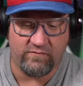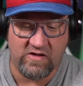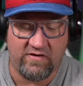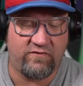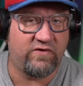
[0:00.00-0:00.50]

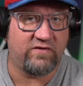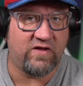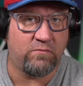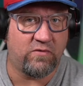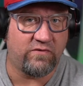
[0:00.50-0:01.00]
haven't checked
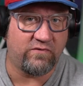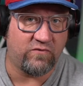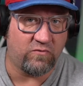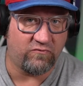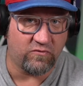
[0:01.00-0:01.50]
out Bert the
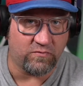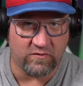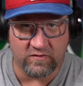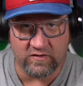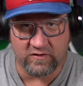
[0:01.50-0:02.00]

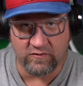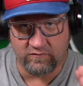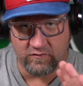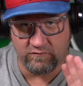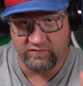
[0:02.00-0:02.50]
Stormtrooper,
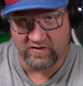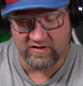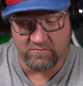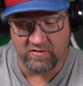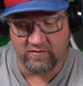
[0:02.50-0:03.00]
go check
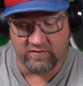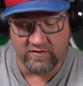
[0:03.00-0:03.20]
him out.